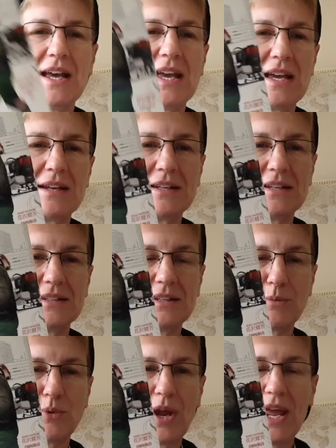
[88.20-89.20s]
and
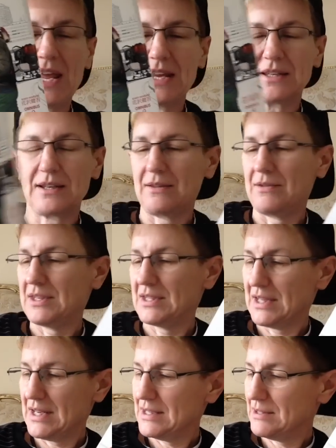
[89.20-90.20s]
number eight. And
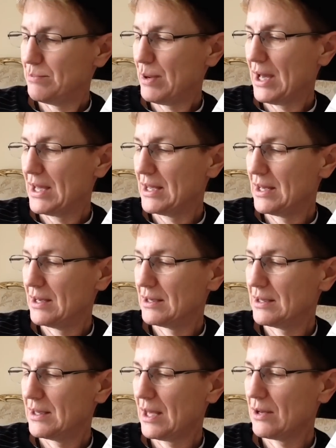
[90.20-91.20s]
this is by uh,
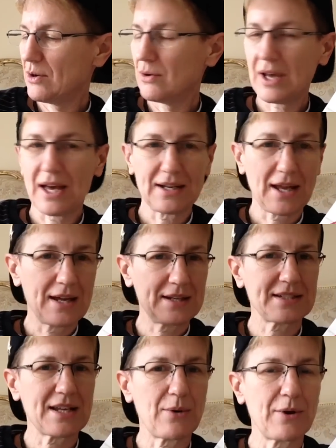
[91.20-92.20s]
Kengo
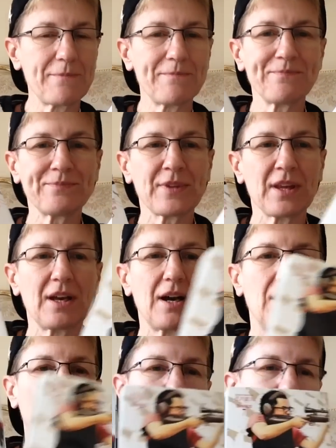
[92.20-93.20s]
Hanazawa.
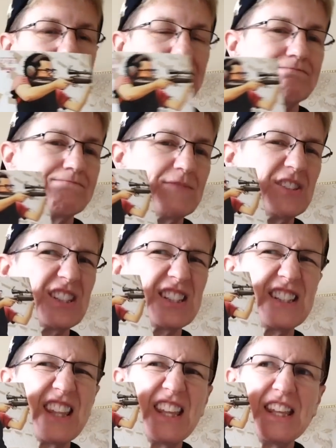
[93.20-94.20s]
Uh, this
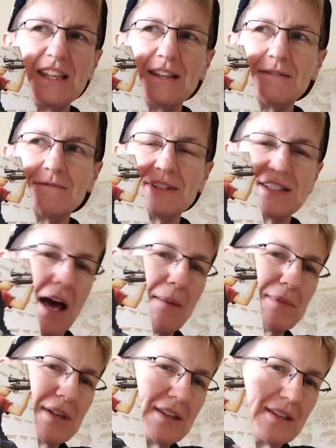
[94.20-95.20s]
is the,
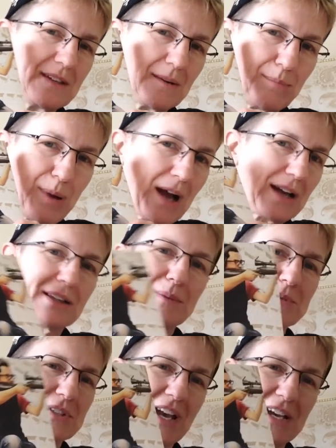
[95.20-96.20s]
zombie
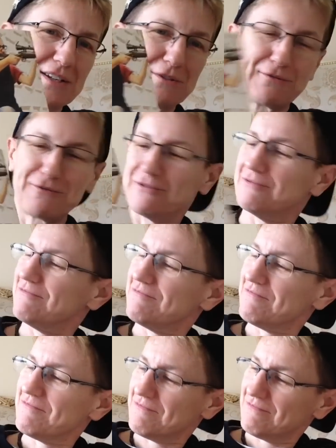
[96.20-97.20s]
apocalypse kind of
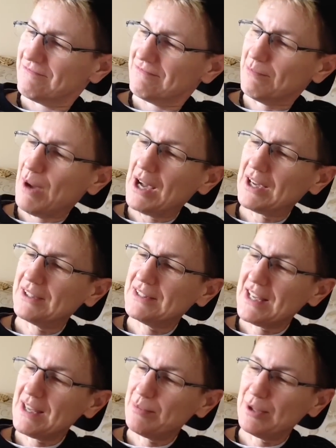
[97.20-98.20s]
manga
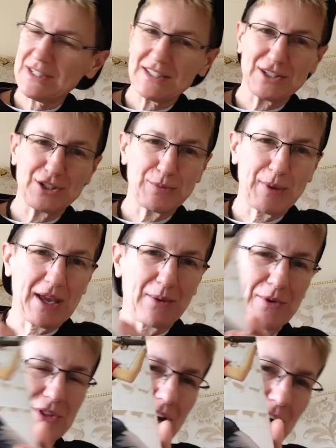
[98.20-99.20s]
taking place in Japan
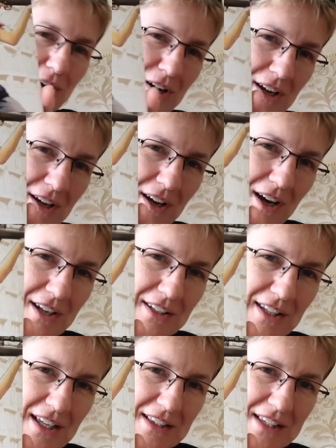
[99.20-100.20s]
with our
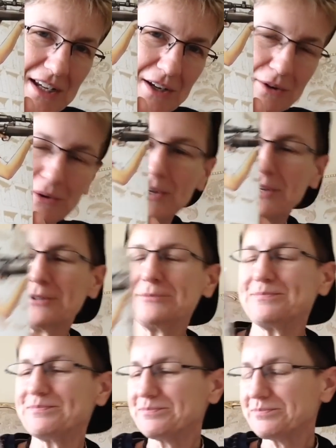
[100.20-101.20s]
unlikely hero here,
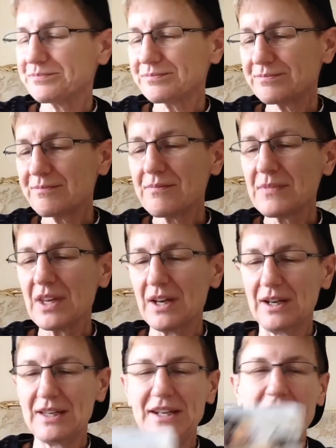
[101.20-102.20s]
uh,
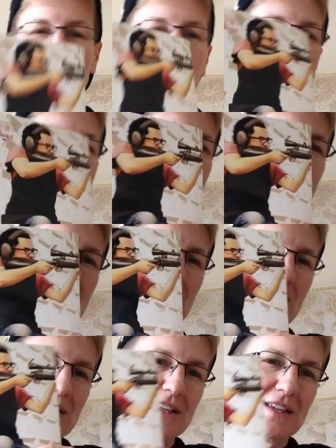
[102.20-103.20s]
Hideo.
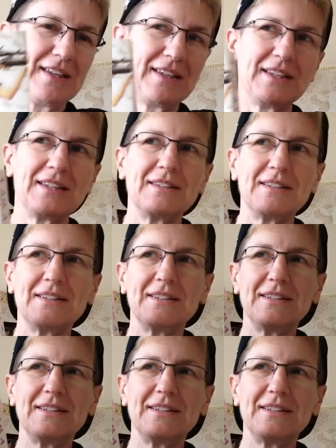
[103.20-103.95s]
He